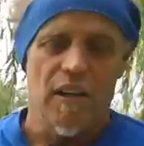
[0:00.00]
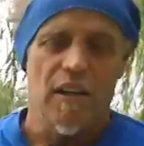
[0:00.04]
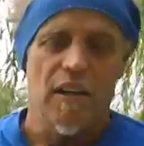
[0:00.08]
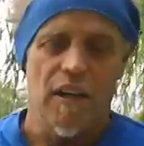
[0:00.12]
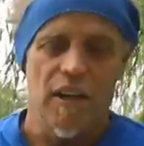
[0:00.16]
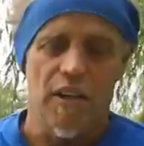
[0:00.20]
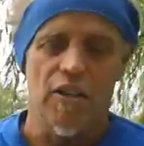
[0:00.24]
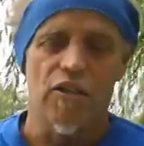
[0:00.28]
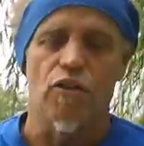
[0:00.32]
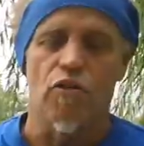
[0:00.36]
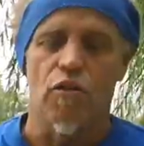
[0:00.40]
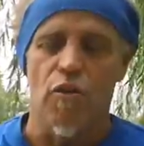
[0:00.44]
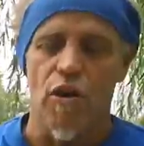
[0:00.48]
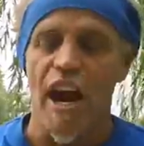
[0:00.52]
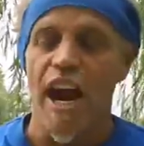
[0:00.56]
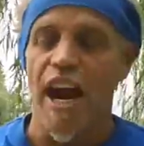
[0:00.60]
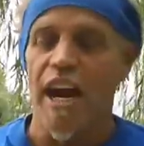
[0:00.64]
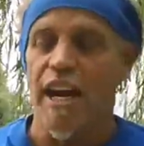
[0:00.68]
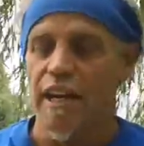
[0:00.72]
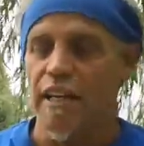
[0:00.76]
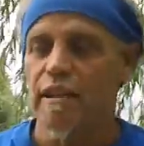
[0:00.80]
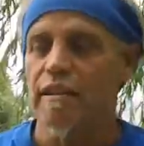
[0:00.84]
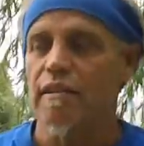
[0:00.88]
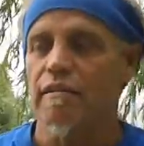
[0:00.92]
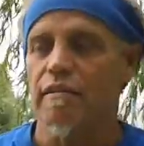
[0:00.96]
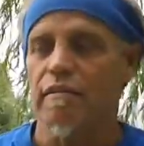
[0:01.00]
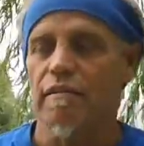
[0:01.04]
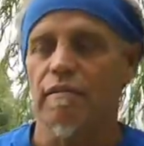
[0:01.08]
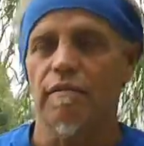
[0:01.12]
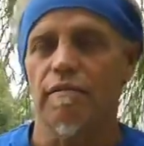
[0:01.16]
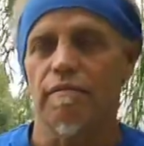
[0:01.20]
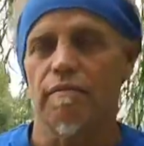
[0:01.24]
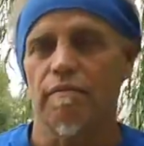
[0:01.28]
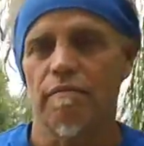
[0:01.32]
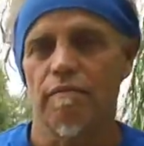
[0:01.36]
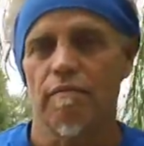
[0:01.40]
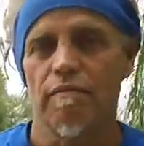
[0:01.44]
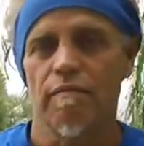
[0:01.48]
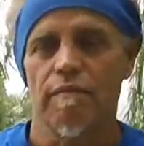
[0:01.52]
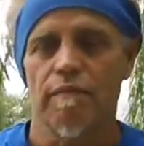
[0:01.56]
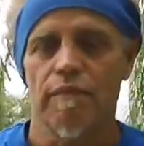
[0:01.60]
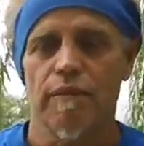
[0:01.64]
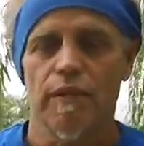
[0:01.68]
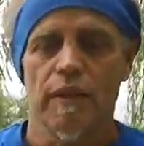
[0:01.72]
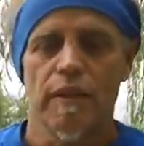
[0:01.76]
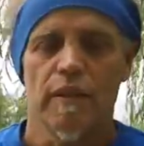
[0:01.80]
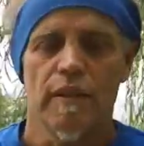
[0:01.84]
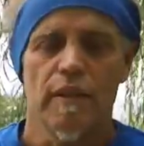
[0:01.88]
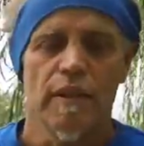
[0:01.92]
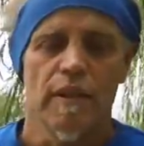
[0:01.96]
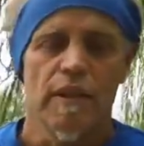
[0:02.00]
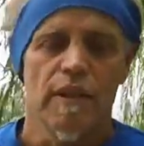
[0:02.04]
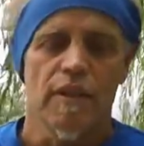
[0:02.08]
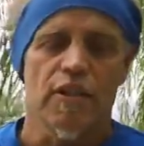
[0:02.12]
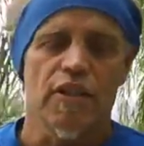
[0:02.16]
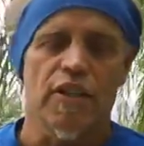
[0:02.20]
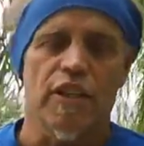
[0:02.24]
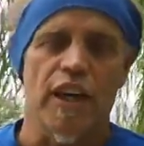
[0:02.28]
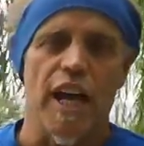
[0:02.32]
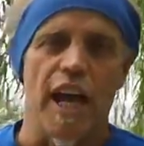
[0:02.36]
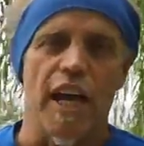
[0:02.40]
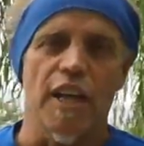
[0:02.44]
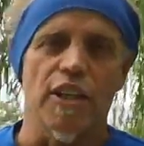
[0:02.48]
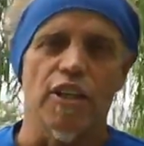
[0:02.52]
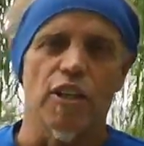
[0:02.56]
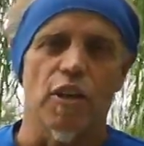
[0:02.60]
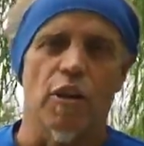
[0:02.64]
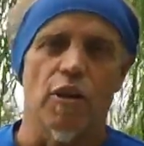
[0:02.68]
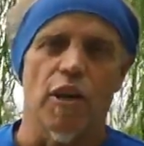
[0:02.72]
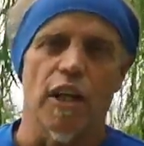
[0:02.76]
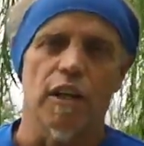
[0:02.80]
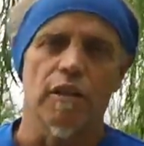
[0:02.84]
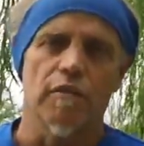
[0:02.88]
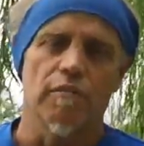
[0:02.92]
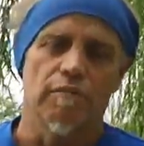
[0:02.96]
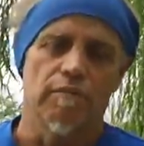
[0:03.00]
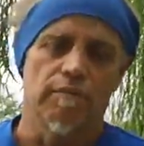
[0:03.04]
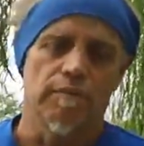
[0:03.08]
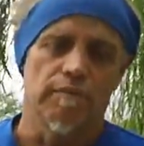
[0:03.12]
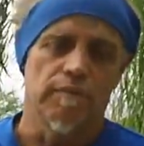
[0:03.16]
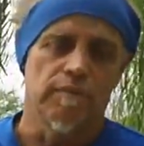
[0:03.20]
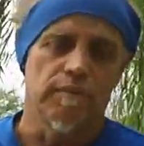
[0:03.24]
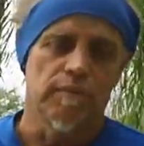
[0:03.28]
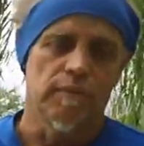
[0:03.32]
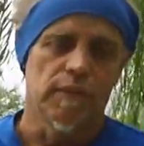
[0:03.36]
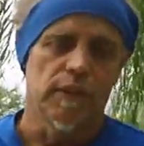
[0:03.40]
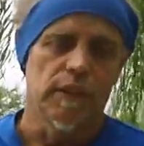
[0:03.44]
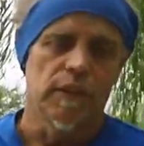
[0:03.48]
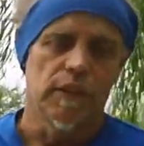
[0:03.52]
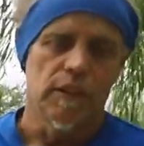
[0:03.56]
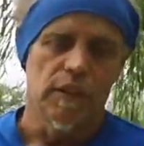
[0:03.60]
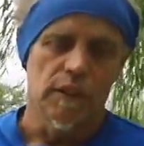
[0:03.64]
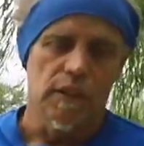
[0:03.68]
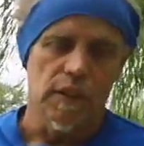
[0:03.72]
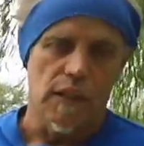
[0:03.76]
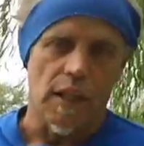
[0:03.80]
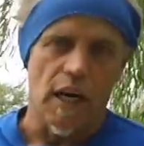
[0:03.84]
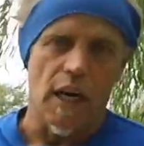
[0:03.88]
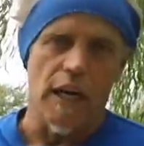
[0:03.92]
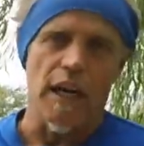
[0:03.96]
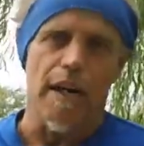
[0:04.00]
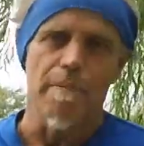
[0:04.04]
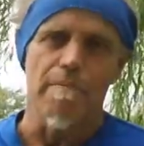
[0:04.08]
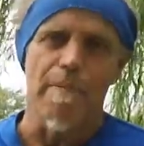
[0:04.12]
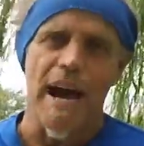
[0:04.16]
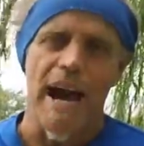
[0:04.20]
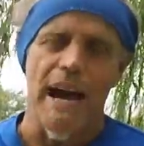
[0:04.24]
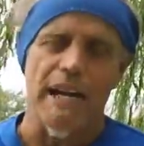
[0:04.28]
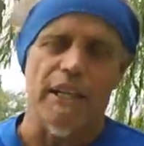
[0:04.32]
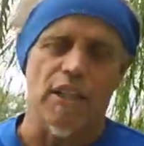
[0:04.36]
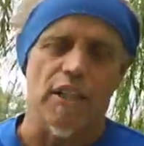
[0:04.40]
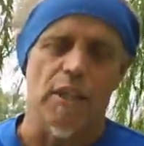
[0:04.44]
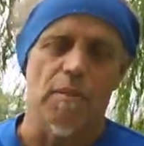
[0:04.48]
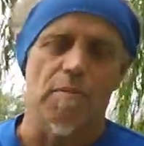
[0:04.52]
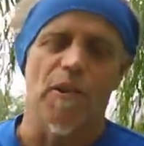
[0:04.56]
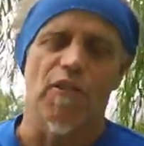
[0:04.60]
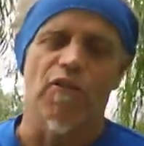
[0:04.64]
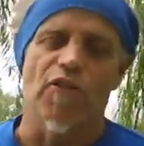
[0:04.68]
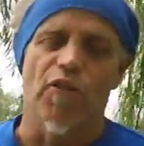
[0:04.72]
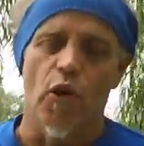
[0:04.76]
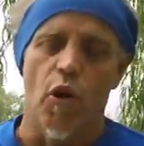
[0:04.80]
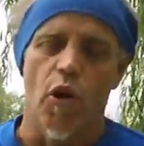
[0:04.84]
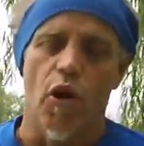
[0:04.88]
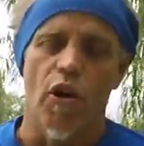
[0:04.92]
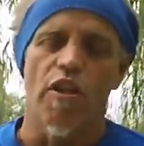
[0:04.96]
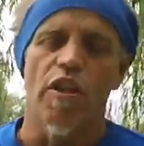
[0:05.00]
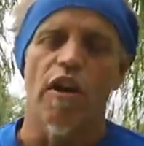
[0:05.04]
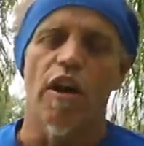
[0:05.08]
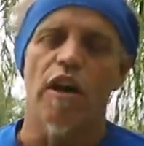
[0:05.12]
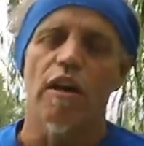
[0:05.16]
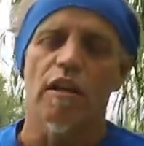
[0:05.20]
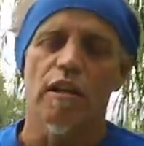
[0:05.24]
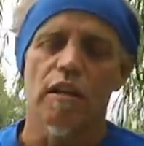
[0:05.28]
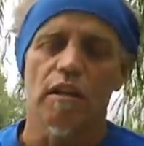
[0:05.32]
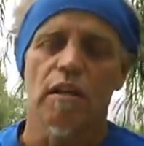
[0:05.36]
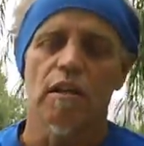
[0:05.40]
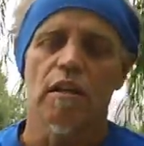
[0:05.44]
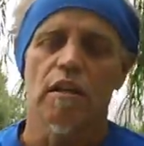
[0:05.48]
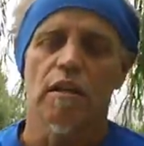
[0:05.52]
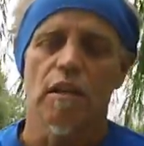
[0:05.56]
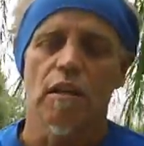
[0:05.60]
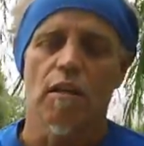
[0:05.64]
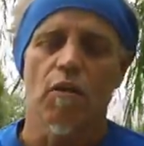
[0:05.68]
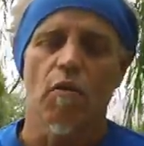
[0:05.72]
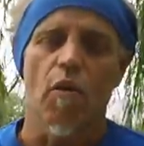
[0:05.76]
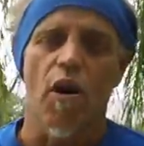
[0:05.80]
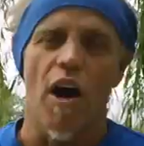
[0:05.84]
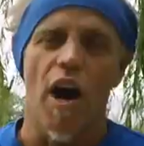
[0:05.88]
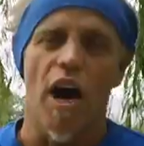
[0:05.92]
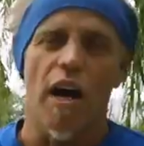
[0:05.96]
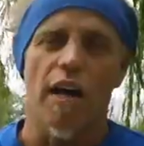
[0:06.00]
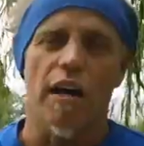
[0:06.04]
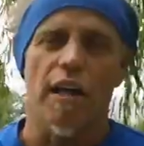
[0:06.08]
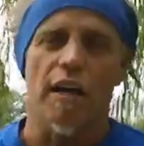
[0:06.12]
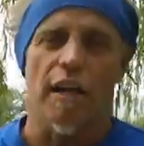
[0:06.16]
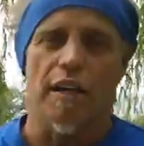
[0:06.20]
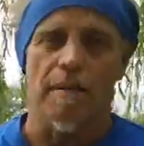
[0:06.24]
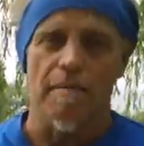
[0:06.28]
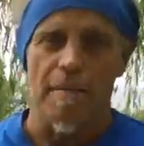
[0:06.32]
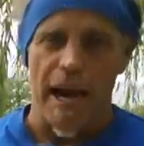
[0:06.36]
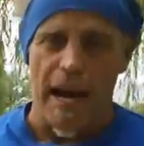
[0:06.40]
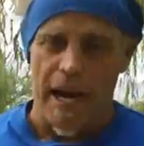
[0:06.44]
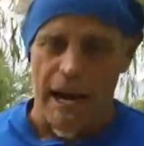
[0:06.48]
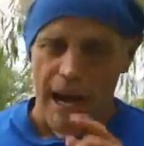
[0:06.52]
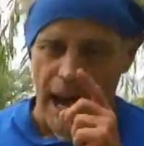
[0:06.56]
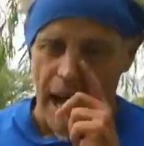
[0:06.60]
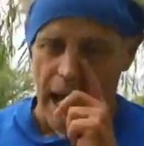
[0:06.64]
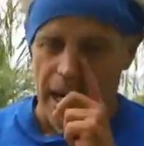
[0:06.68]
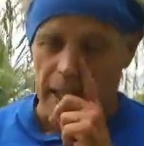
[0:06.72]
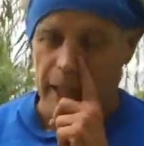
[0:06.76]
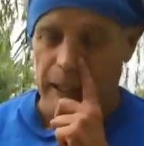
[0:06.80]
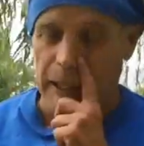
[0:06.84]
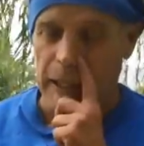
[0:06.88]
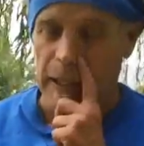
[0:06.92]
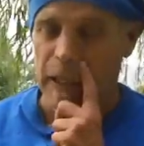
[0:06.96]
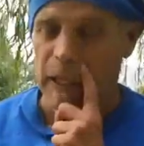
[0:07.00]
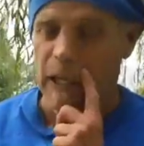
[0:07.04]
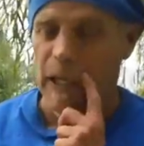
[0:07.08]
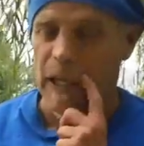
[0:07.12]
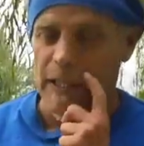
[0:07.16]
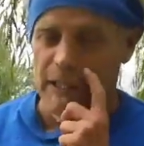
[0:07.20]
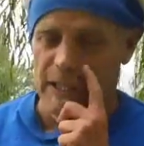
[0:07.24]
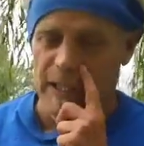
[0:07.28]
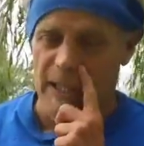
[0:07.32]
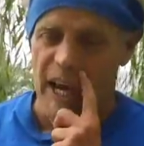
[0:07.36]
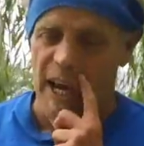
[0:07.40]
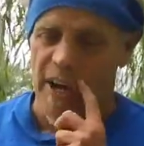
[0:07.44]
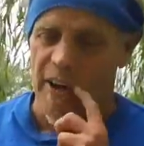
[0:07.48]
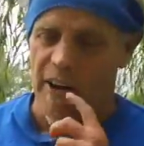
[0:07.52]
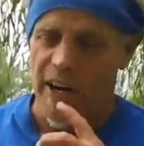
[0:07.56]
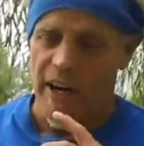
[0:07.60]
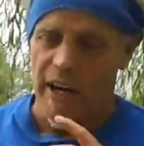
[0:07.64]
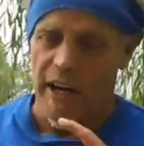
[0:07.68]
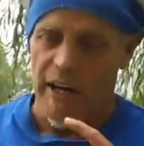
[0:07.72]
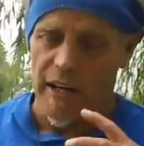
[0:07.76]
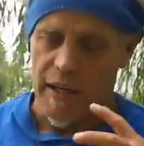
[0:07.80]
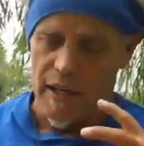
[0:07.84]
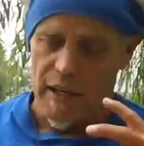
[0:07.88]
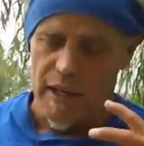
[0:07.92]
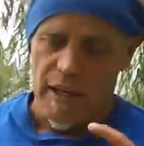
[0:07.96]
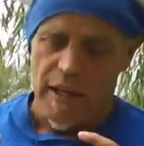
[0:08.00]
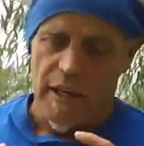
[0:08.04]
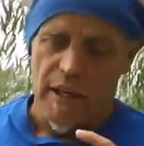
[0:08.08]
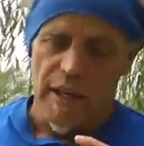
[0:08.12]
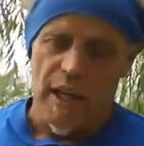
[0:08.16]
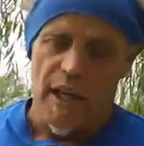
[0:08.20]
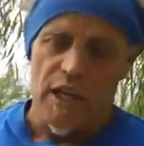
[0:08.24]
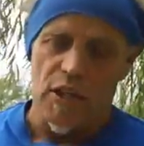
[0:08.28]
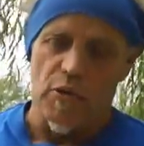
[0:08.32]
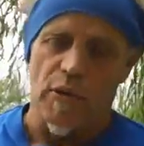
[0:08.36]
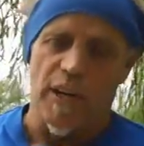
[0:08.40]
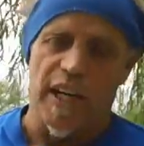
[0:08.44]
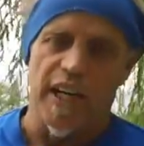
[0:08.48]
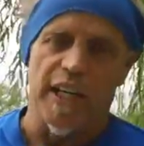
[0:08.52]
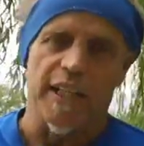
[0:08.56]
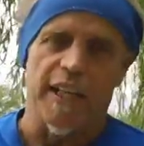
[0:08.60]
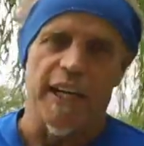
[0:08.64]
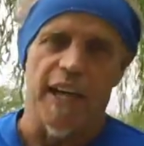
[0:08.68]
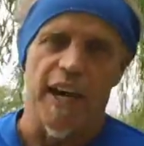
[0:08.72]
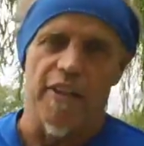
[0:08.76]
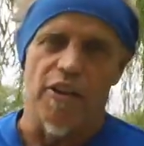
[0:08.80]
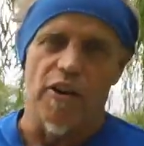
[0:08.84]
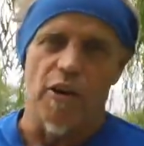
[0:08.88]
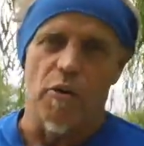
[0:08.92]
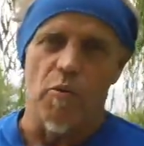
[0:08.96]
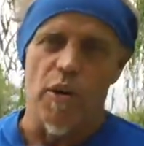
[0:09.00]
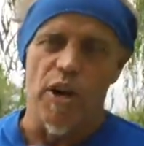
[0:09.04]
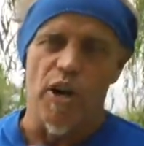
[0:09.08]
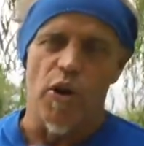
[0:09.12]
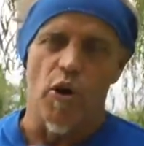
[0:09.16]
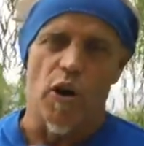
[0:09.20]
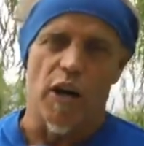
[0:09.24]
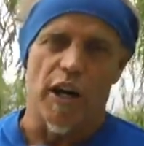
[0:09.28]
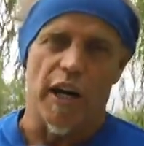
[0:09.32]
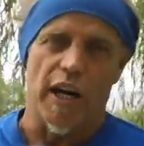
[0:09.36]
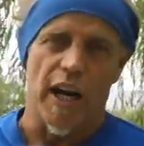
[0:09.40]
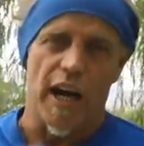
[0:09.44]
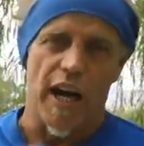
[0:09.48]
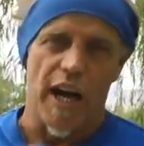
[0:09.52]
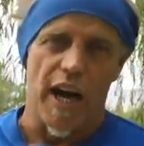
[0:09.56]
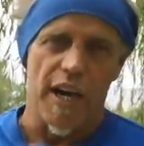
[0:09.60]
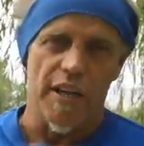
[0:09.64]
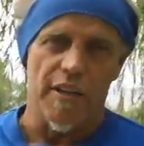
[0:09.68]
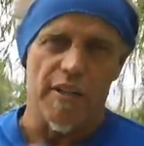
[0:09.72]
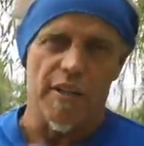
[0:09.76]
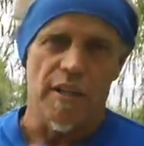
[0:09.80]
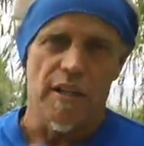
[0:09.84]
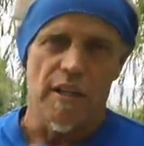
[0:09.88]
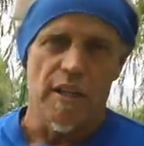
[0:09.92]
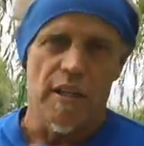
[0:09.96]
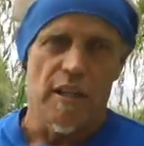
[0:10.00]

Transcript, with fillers: It's great. Stand tuned. I'll get back to you before the walk in Manhattan on Saturday, because we get together and we organize.